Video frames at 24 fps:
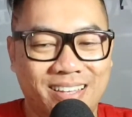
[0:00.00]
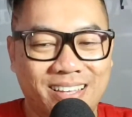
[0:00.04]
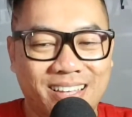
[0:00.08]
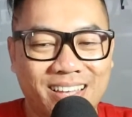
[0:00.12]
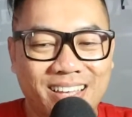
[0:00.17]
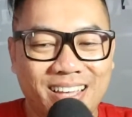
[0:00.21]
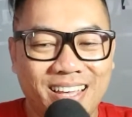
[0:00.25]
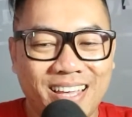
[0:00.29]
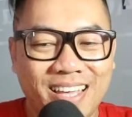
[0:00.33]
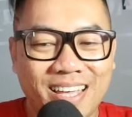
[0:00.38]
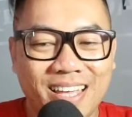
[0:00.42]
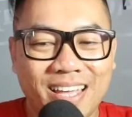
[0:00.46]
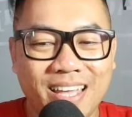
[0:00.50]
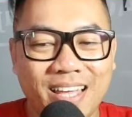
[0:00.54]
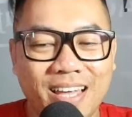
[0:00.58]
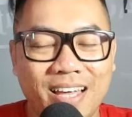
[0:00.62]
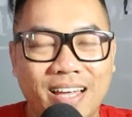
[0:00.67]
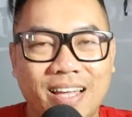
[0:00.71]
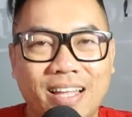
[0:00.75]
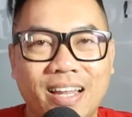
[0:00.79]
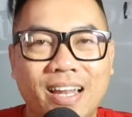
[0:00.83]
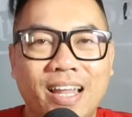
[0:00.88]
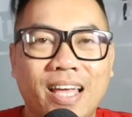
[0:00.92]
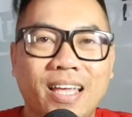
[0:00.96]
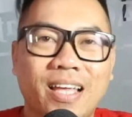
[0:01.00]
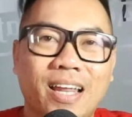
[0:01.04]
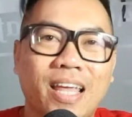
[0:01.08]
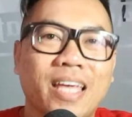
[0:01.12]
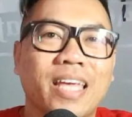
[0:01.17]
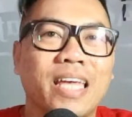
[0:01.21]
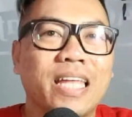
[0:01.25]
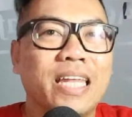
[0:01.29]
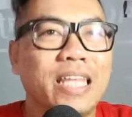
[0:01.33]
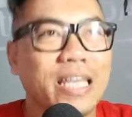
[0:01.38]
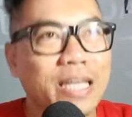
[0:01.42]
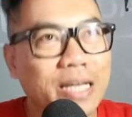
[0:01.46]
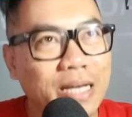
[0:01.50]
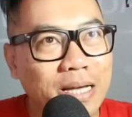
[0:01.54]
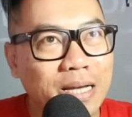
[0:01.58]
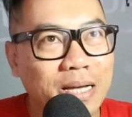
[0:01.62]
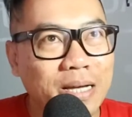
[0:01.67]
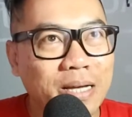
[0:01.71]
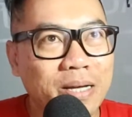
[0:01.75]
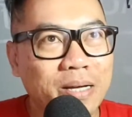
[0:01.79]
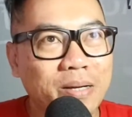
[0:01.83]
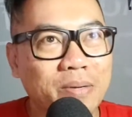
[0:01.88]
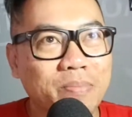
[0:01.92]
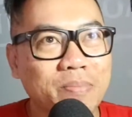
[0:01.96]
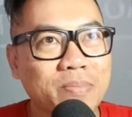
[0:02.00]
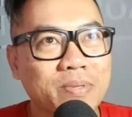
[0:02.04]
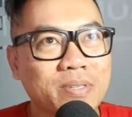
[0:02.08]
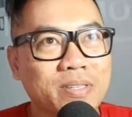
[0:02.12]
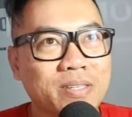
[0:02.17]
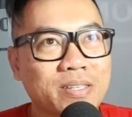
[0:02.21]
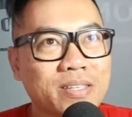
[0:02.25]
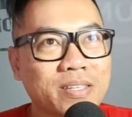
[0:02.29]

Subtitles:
like idioms.